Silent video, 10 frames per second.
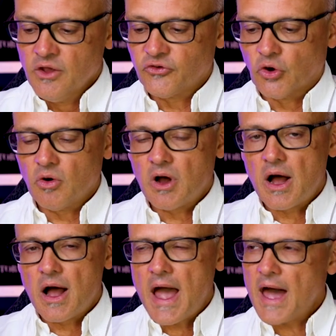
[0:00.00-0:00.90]
So
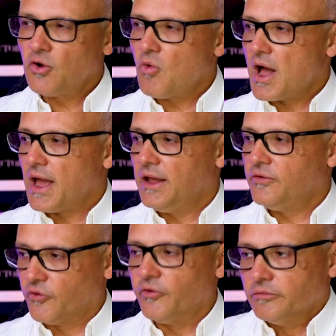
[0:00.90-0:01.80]
how do I,
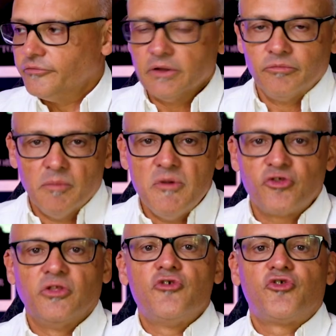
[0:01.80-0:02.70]
so the
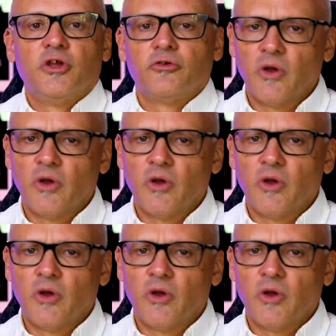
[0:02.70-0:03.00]
mission this year,